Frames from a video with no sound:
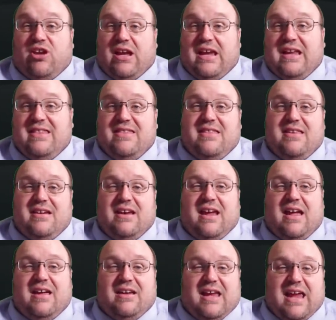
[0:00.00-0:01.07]
in
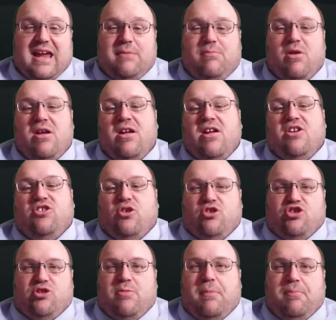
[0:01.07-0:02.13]
the game, so it
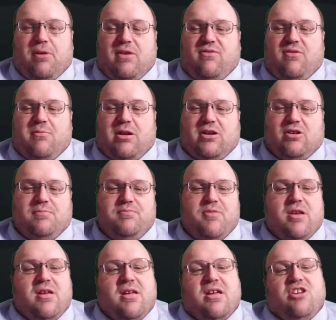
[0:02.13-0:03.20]
should be pretty familiar.
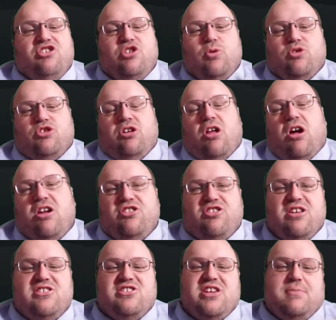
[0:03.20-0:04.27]
She was launched
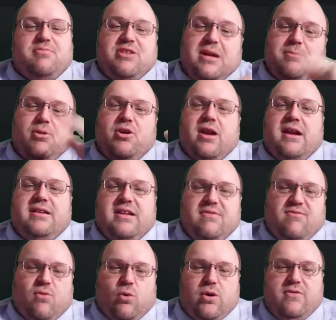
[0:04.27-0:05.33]
in September
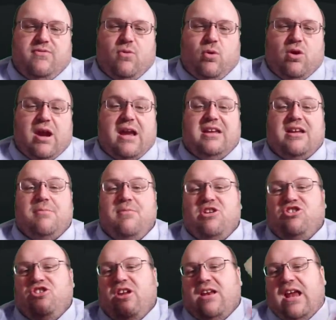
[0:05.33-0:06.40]
1944 and
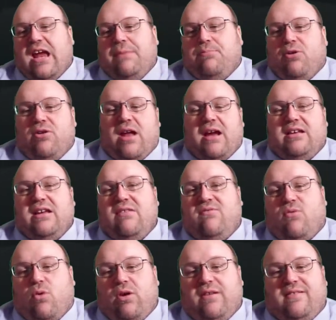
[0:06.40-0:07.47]
commissioned in April
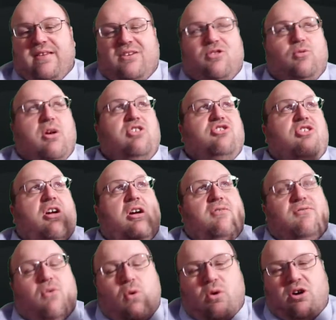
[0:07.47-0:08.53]
1946, which,
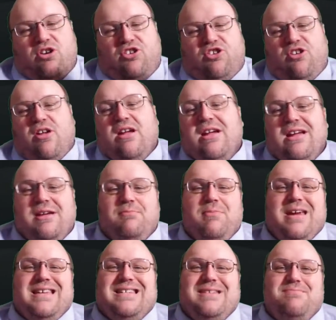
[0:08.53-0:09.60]
of course, means it